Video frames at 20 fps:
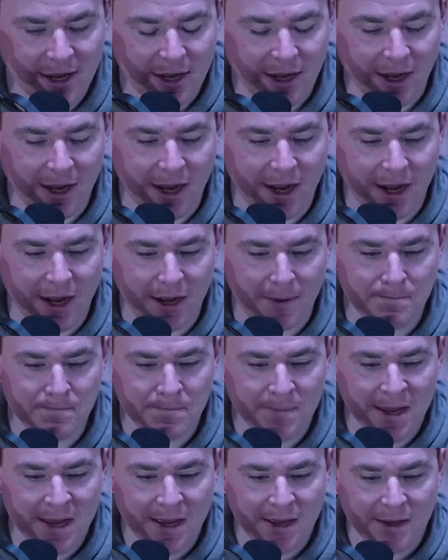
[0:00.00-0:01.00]
Um,
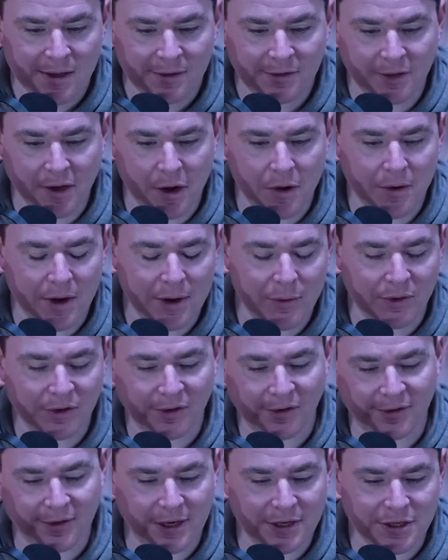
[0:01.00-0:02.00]
So it was
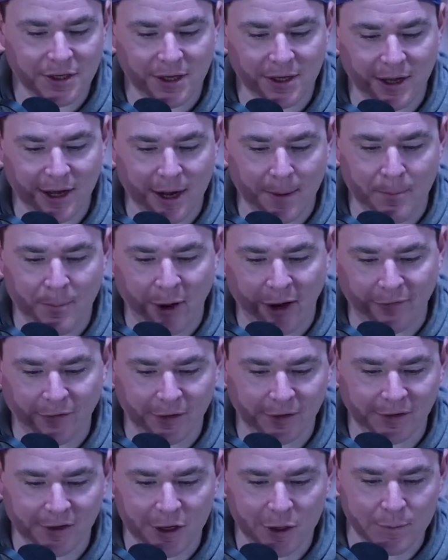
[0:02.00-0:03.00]
essentially like a buffer
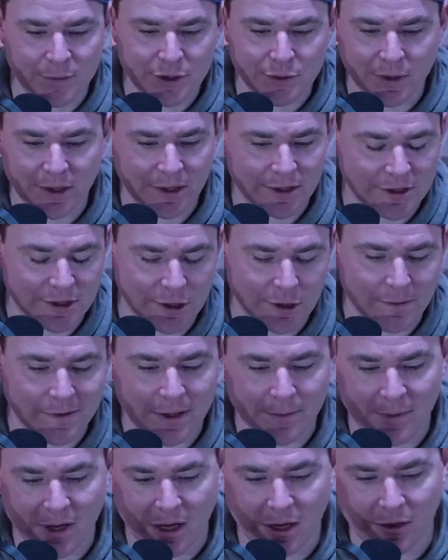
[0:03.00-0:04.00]
zone between the two. But
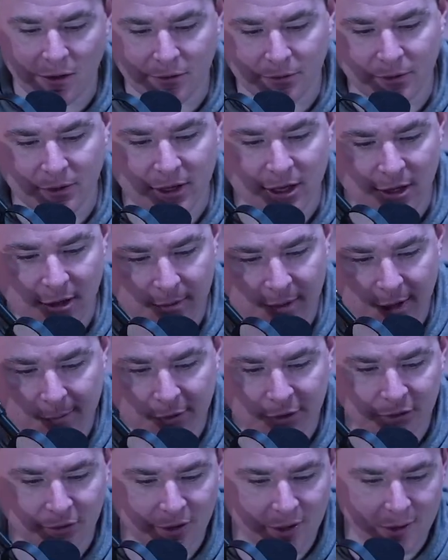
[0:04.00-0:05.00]
the Mongols were there, the
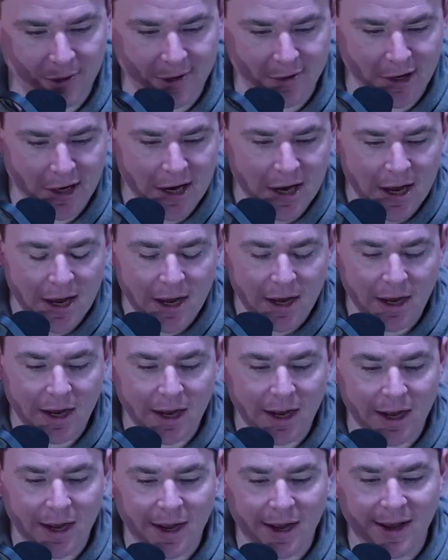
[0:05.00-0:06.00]
Mamluks were there, whatever.
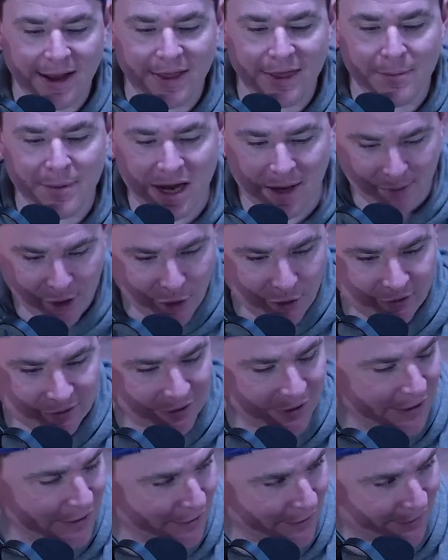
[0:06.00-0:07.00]
Uh, and the Mamluks
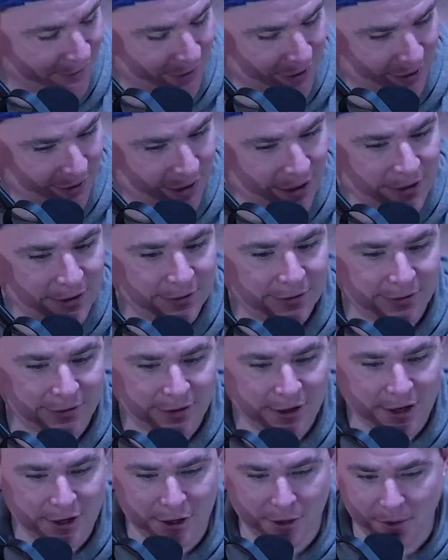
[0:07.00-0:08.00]
are interesting. Now, this is
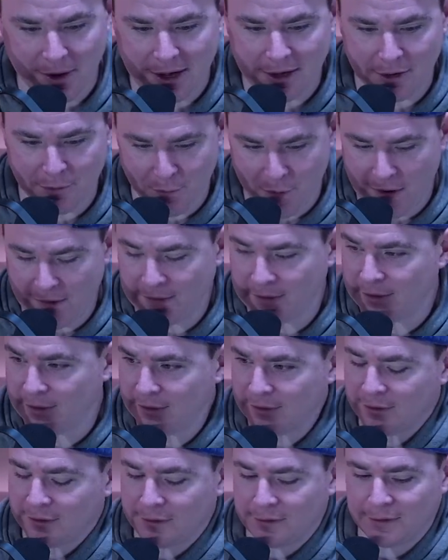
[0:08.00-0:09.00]
an underrated one.
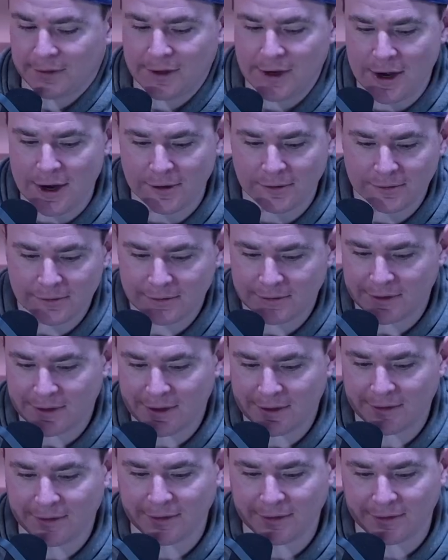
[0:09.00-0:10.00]
This is, you know,
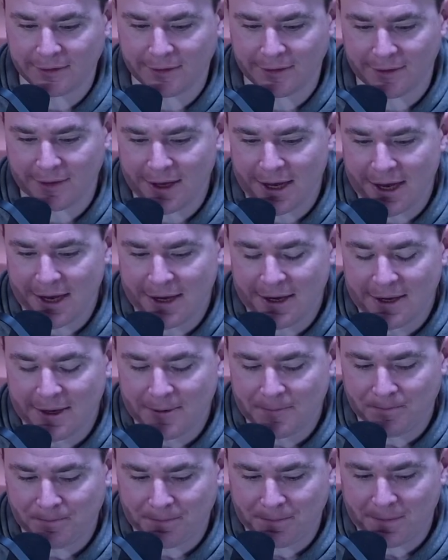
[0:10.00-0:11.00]
this is...
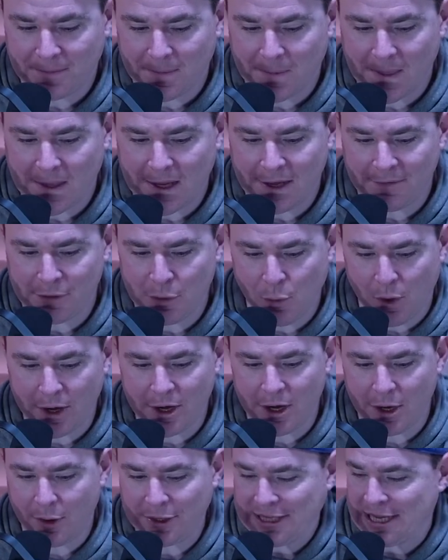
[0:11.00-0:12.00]
If you want to
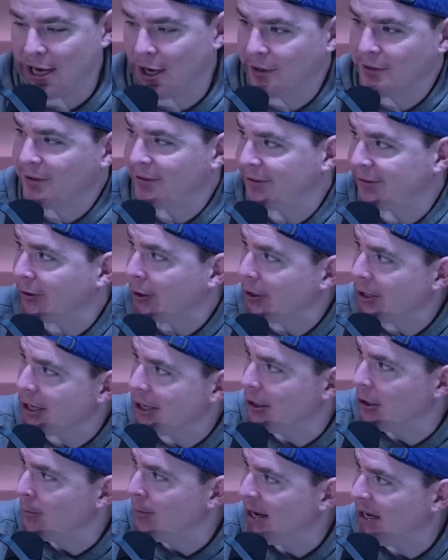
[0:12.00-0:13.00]
know what the
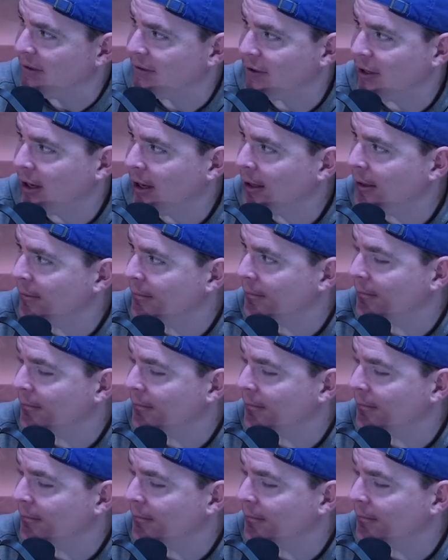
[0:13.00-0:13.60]
Unsullied are based on...